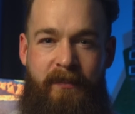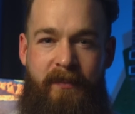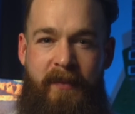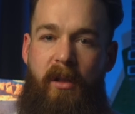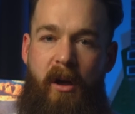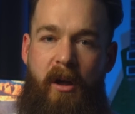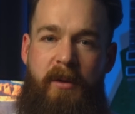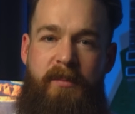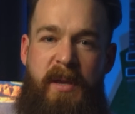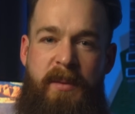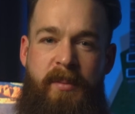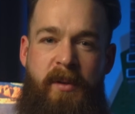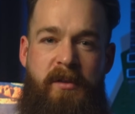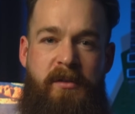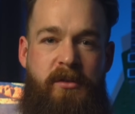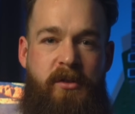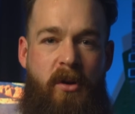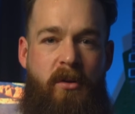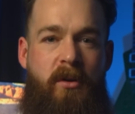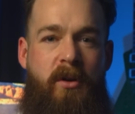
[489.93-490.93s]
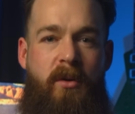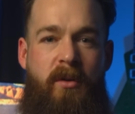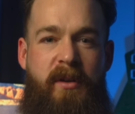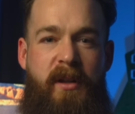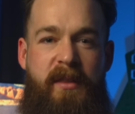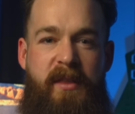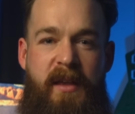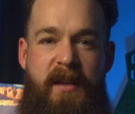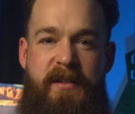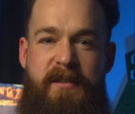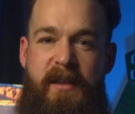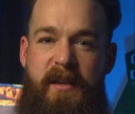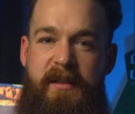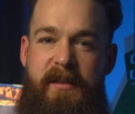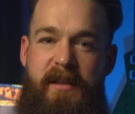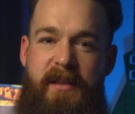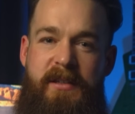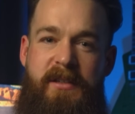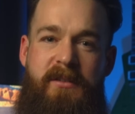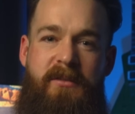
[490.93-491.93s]
A lot of people don't go into things like
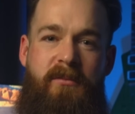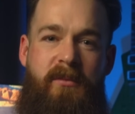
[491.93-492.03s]
this